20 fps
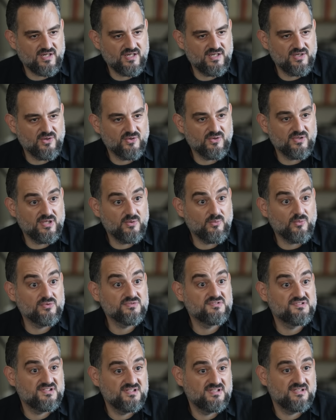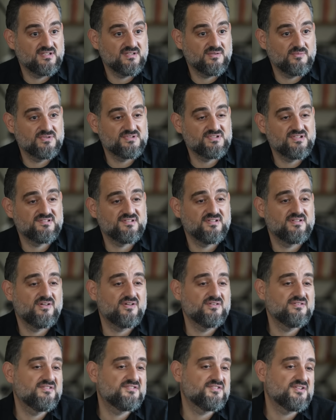eye or they won't see, which is an
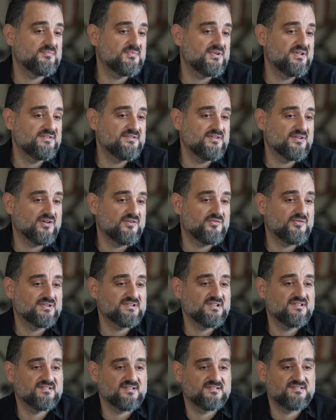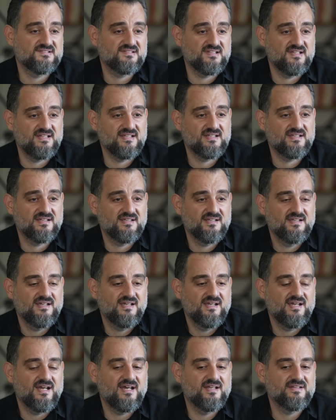earnest reminder of what is at stake.
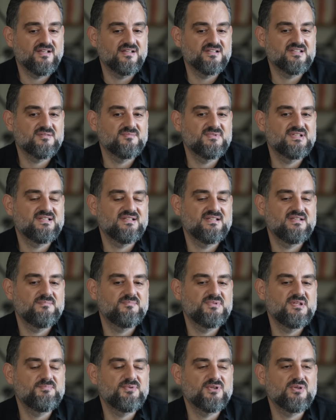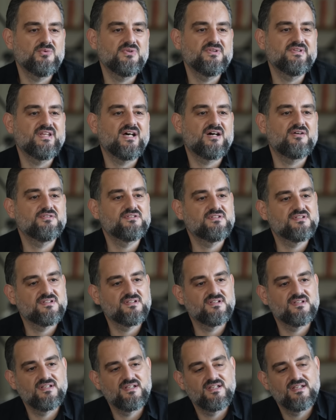And ultimately, people will doubt
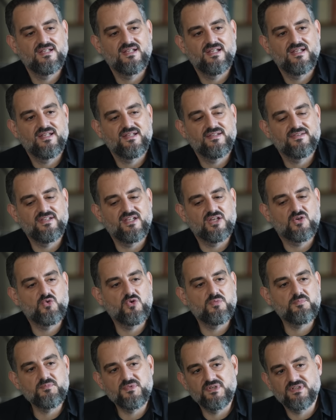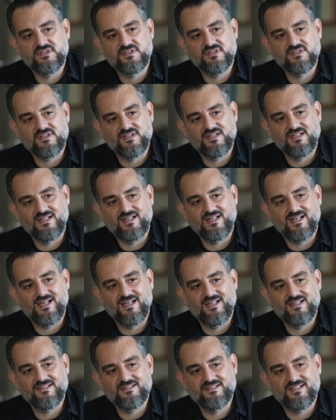the equipment
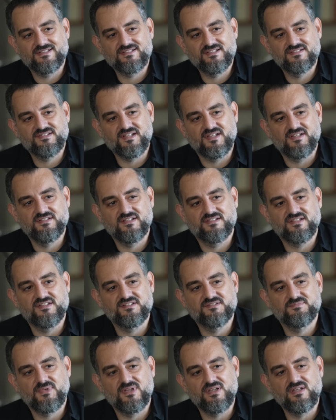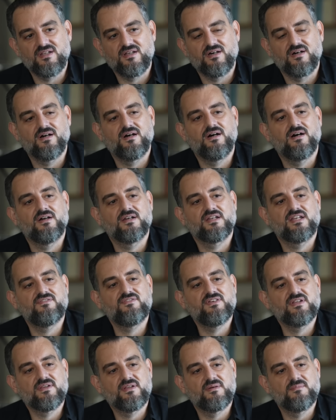that, is, that Hezbollah are
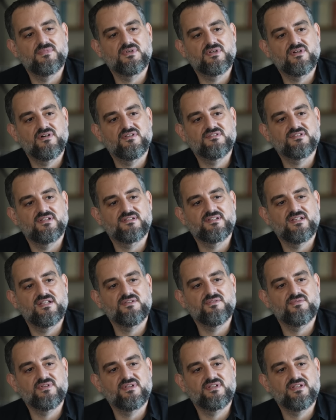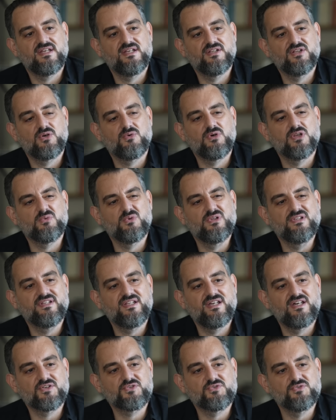giving them because at the end of the day, no one will
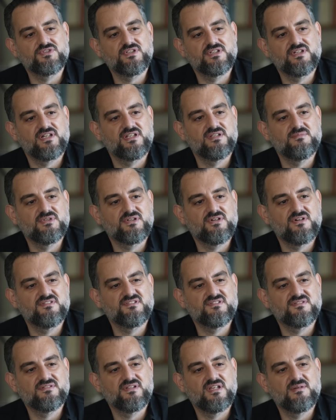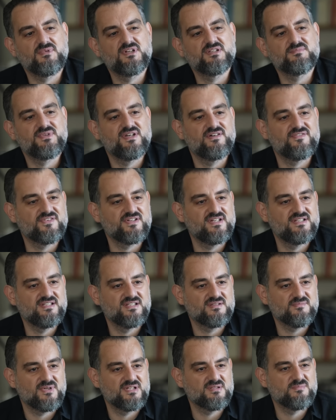dare shoot a gun because they might be afraid
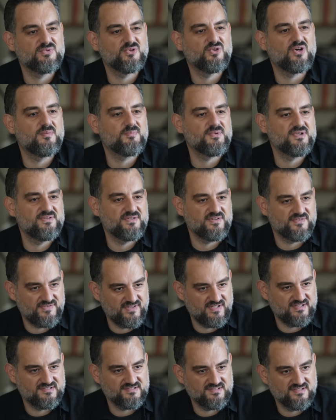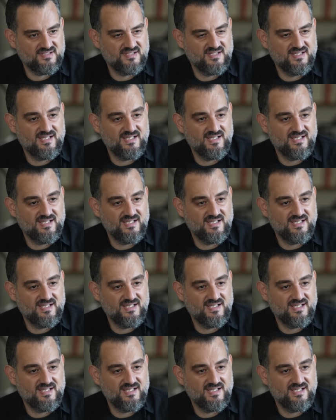it might blow up in their face.